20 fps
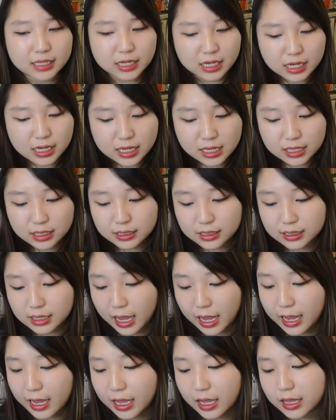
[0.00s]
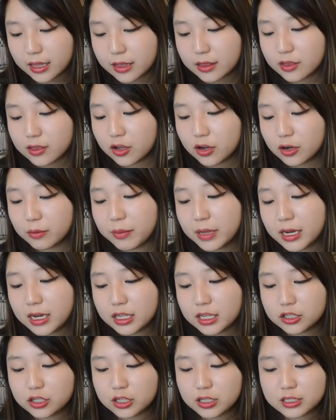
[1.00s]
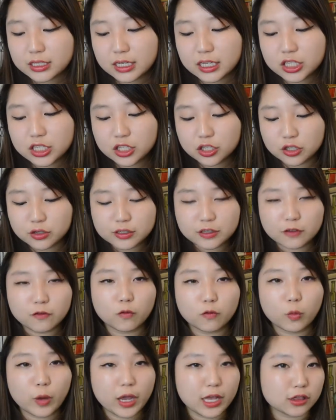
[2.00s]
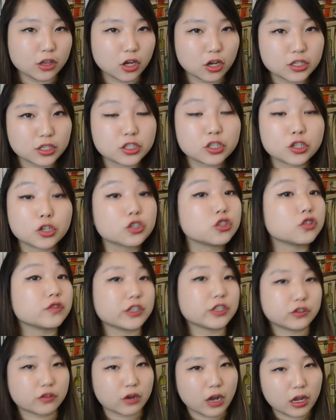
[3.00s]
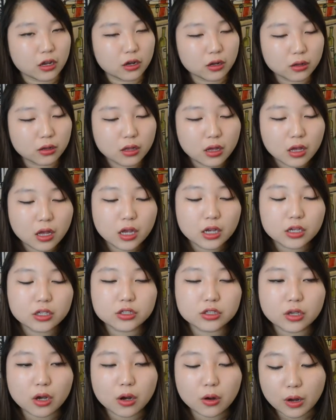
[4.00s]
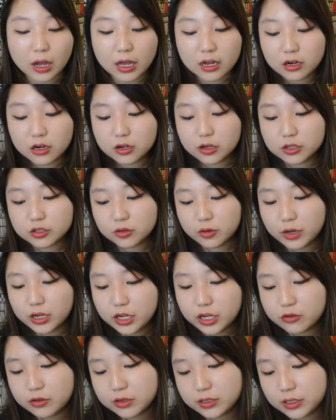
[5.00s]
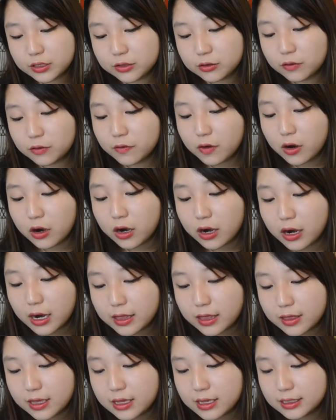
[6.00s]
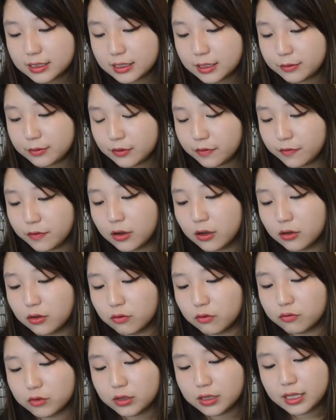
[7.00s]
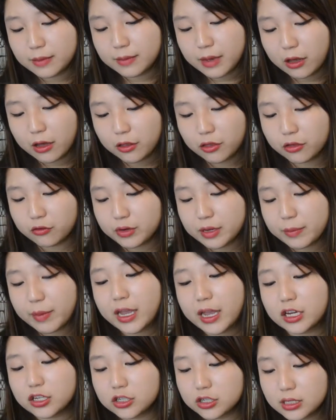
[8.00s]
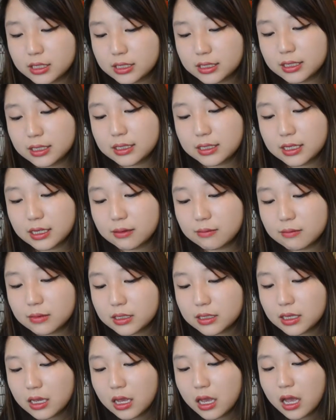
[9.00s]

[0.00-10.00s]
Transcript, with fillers: teens and they're admitted into this exclusive weight loss surgery trial. So I don't know, it's quite interesting so far. I think it seems to follow really about three patients, it seems